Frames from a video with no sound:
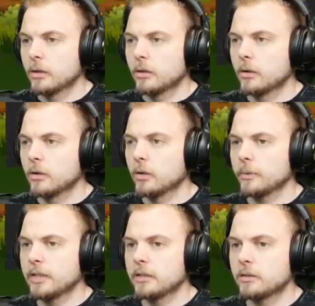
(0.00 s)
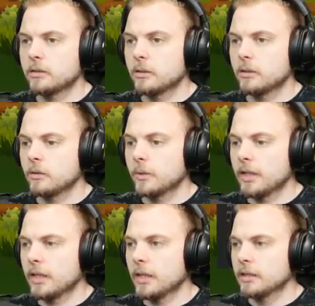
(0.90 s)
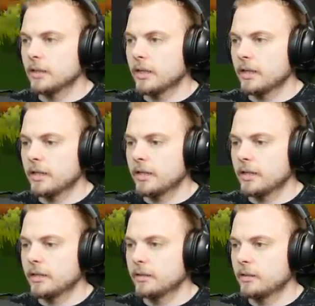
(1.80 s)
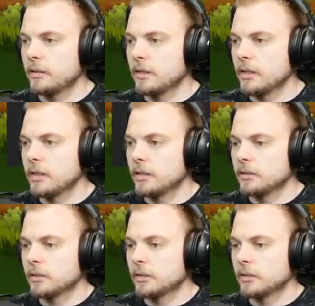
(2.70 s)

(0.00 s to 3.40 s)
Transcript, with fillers: all we need to do is add these